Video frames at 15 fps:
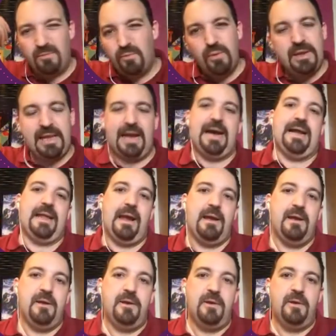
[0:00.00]
It's
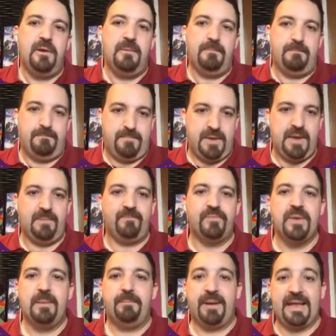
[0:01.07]
very long
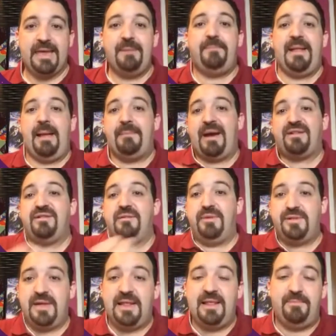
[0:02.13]
expiration to maximize
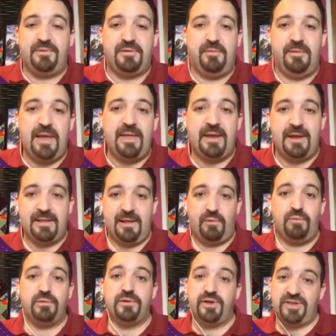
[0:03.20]
the
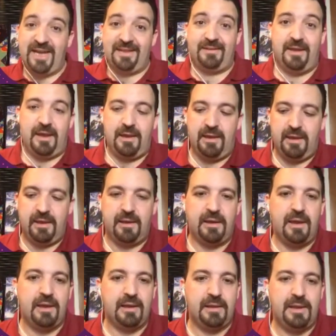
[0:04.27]
probability to have this
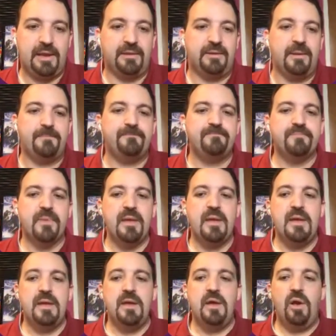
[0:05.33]
resource already in the